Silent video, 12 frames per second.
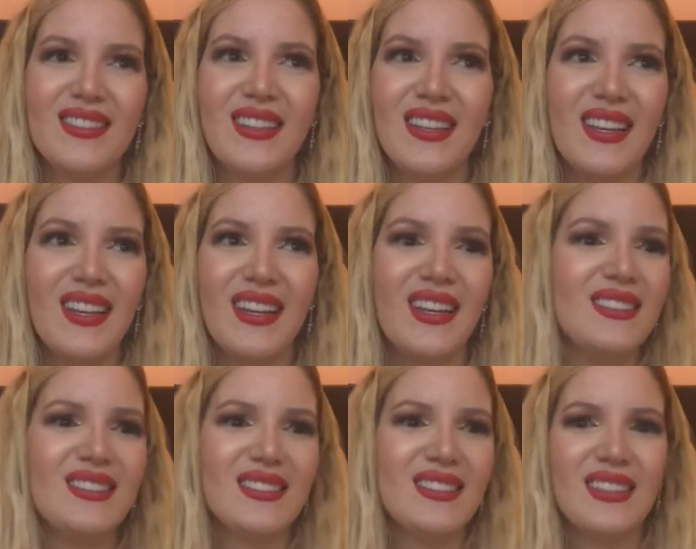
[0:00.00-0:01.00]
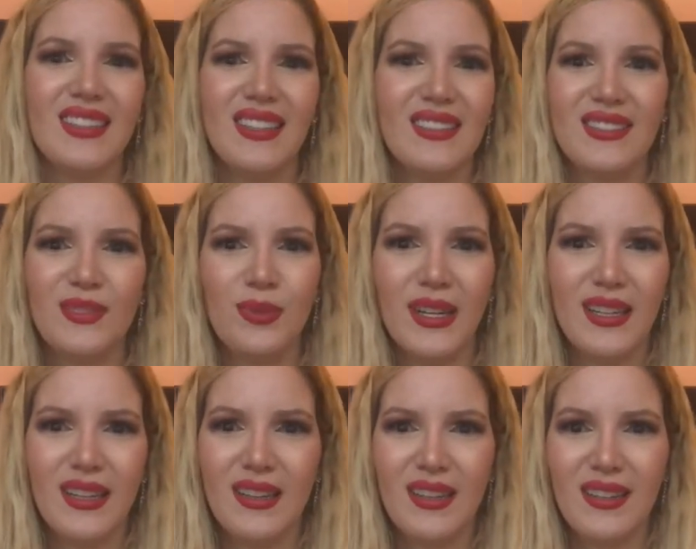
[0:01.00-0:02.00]
It's
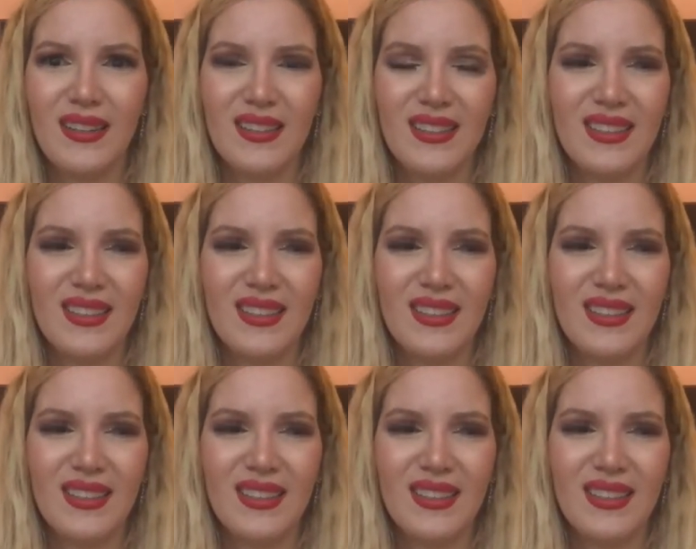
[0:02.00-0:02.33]
really